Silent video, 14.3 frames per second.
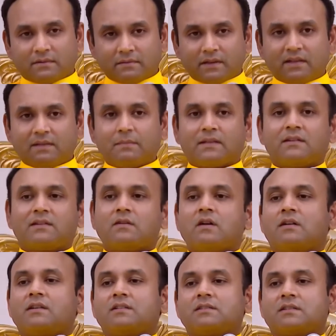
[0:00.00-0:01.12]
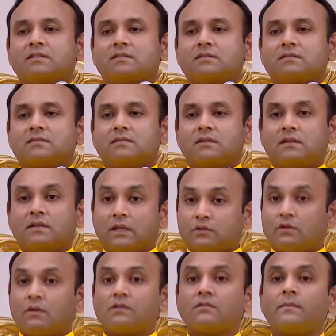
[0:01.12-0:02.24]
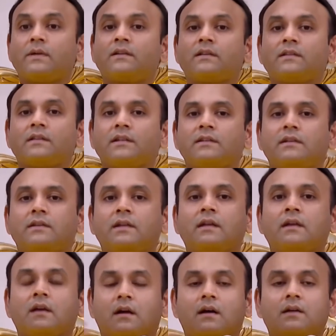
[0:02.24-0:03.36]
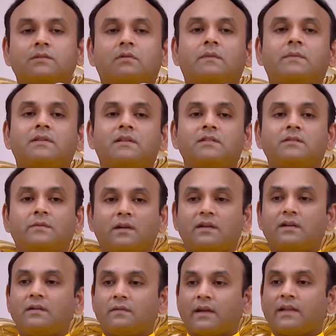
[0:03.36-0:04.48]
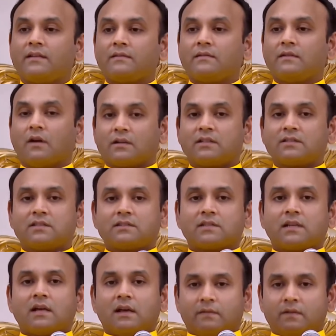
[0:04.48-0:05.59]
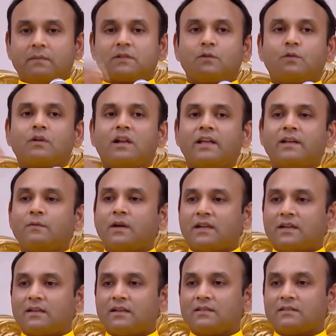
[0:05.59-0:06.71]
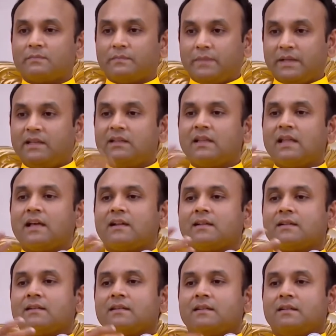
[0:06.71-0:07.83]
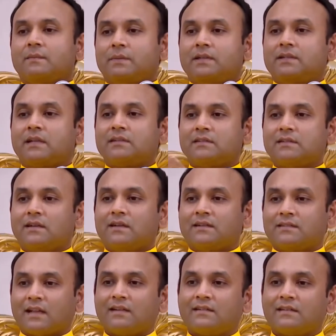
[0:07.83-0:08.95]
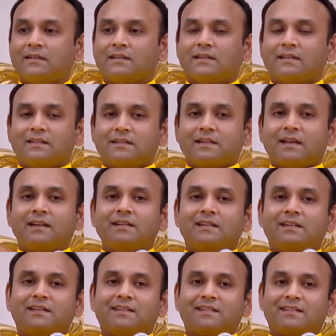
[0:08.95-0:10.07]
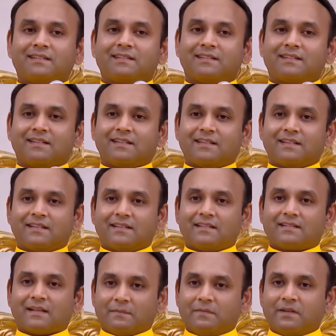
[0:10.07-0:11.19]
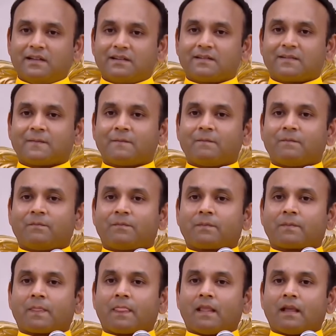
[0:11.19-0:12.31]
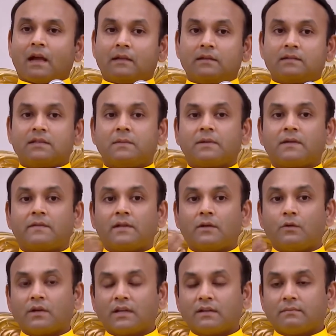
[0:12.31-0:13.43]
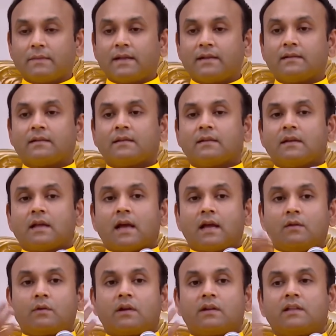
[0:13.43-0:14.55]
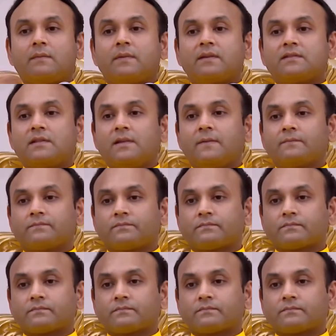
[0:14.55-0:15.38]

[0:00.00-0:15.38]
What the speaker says: the very mother goddesses. They should also maintain the dignity. Swami thinks we are divine goddesses. We must look like one at least. Begin there, pretend, tend, end. Somewhere. At the same time, when I look at men, I look at them as the